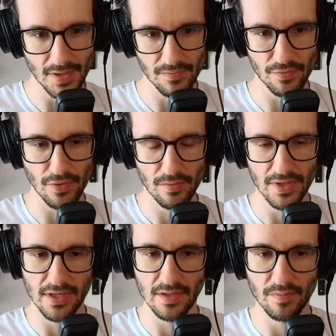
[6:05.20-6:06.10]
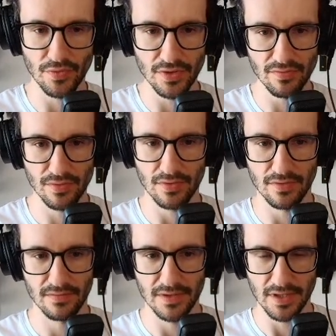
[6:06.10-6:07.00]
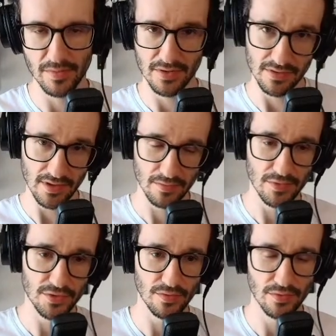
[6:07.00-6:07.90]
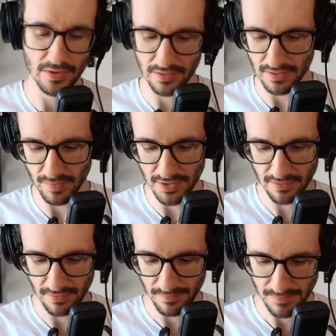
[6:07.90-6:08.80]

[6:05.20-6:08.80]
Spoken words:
from a preview of a table. I will show you that in a minute.